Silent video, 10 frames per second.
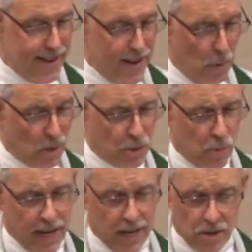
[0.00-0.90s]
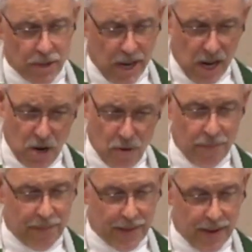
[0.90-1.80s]
Almost 20 years ago,
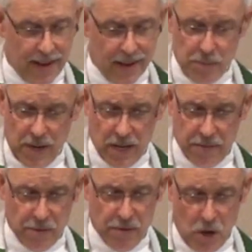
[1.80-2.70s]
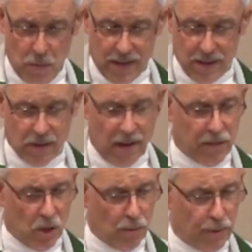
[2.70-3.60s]
as many of you know because I've
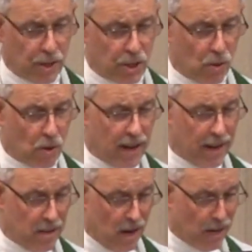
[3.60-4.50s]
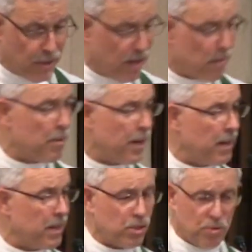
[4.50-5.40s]
told this story ad nauseum, but
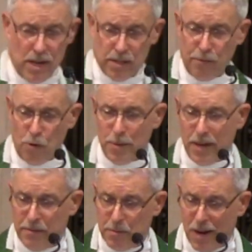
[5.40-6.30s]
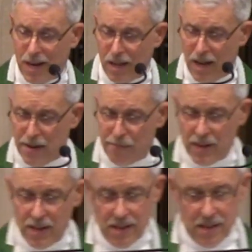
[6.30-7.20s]
it is transformative in my life,
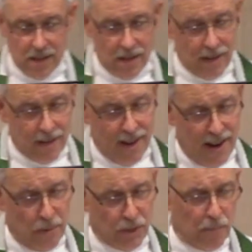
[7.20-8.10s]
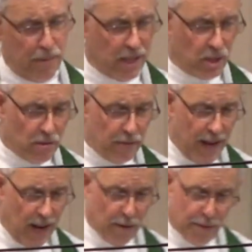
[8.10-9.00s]
I was the picture of
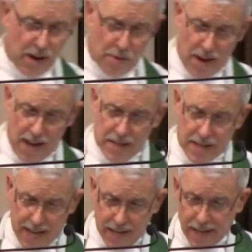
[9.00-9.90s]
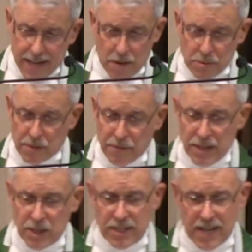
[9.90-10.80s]
health. I ran daily, I was a
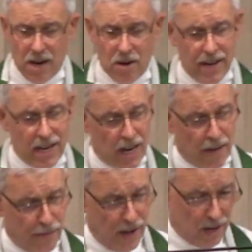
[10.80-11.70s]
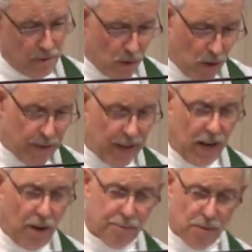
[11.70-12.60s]
vegetarian, I followed all the
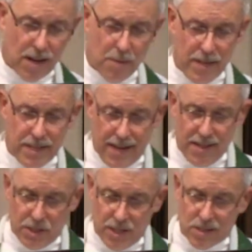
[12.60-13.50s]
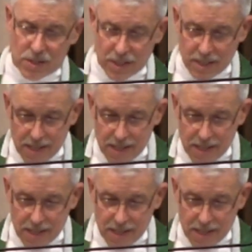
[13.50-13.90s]
health recommendations.